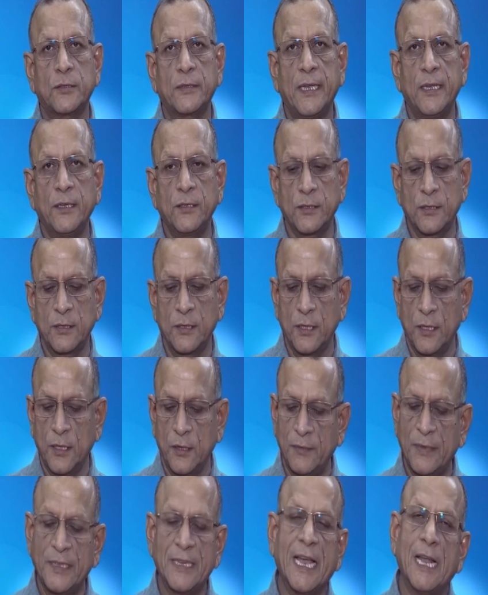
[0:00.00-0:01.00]
things
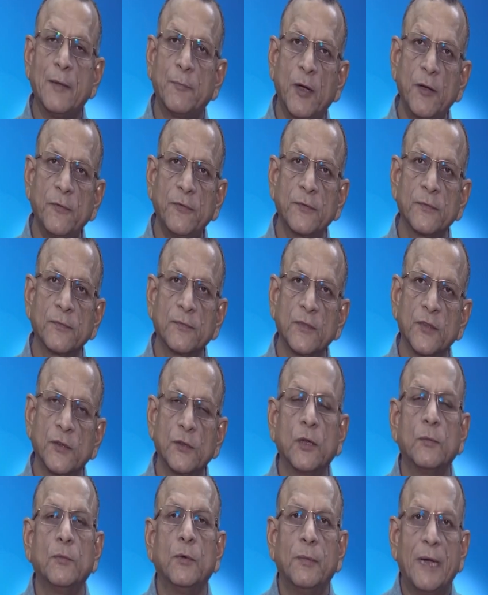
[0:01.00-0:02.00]
with the help of
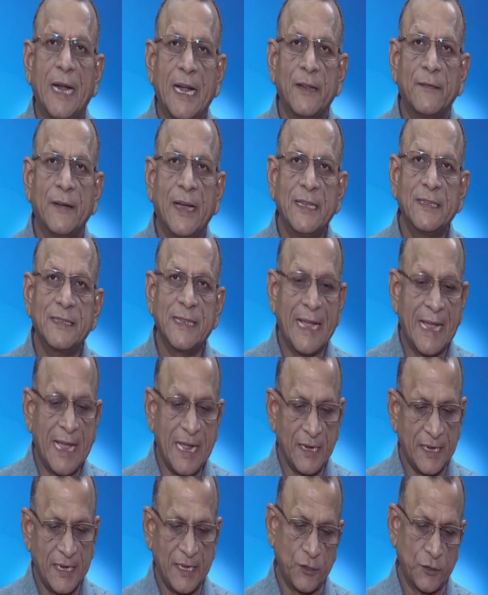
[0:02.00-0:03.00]
your mobile device
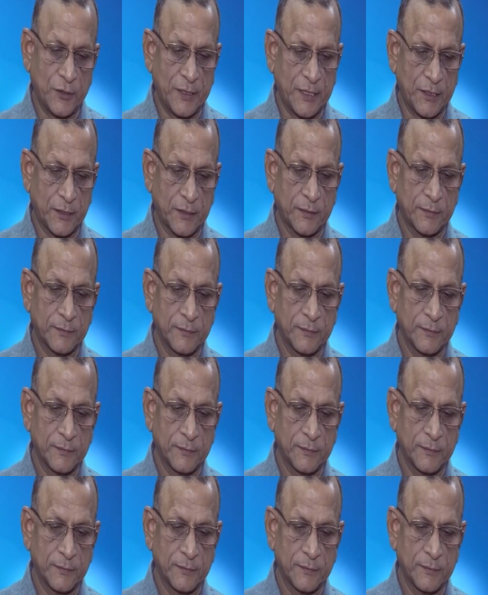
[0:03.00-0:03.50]
and internet.